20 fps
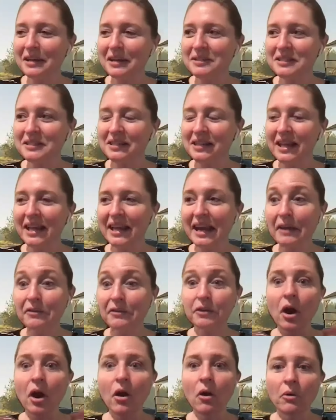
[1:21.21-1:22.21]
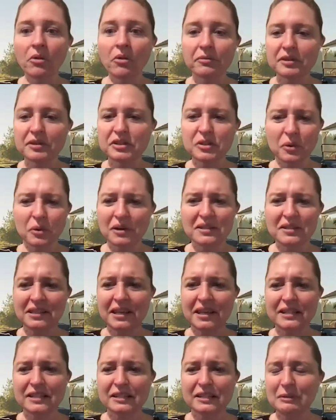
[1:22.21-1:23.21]
that was still hanging out there. Oh, the resort
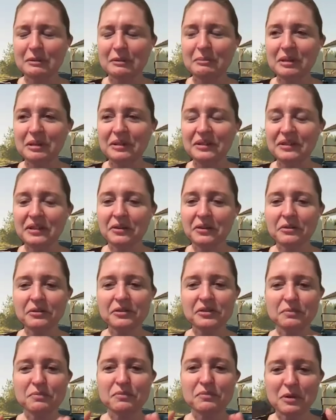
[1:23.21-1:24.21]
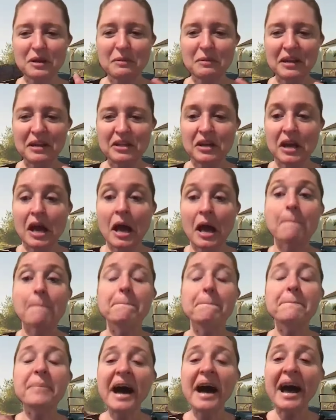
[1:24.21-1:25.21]
still hasn't been built. You know, those three main yeah.
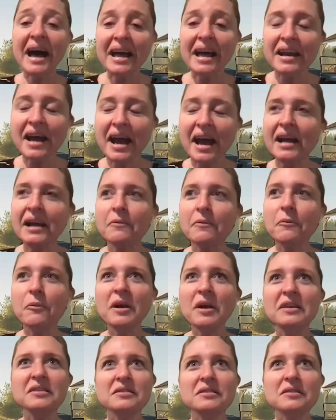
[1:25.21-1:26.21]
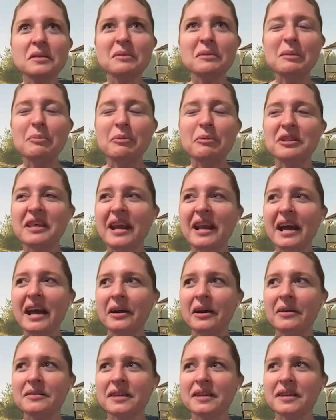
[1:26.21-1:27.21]
But I once somebody pointed that
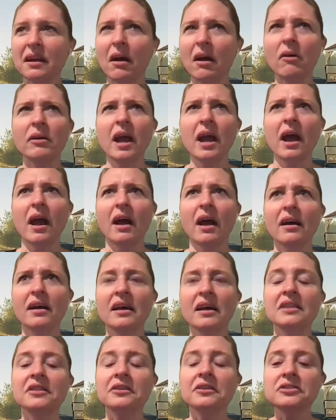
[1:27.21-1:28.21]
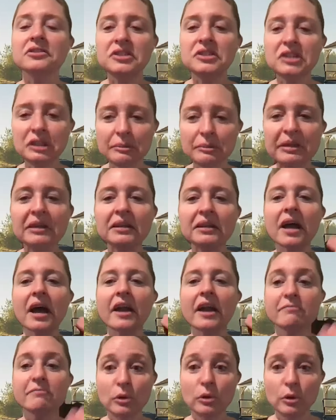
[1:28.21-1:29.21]
out, I was like, oh yeah, there's still been a
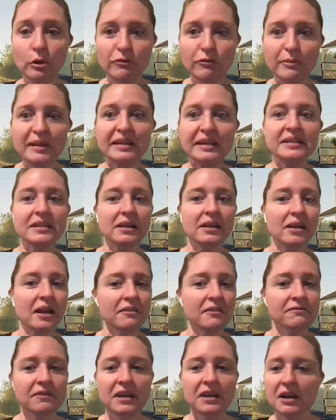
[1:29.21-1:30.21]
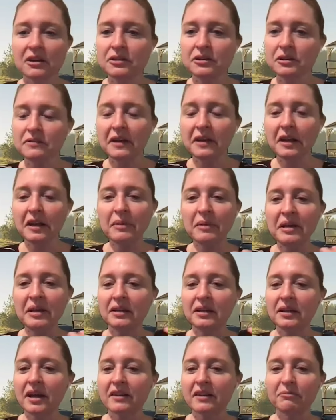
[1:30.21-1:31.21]
lot of movement, a lot of character development,
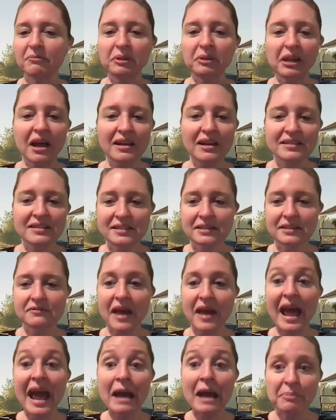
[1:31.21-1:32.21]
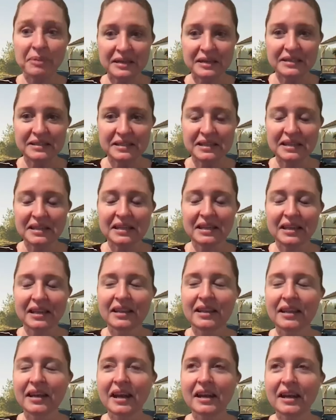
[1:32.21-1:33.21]
a lot of plots that have happened
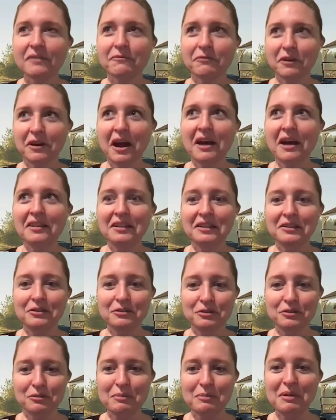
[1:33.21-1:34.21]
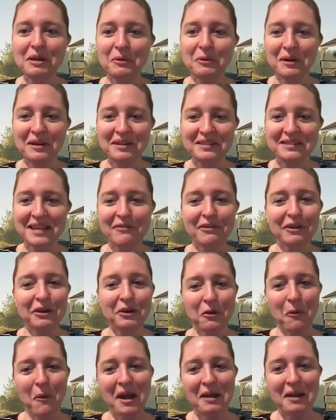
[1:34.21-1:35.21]
that I'd forgotten that those three big ones
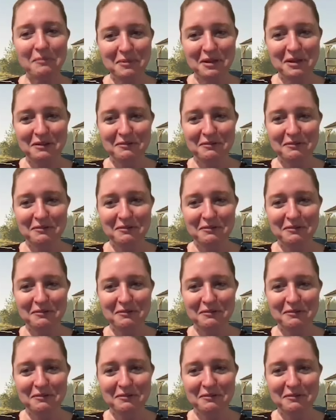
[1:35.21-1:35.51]
haven't quite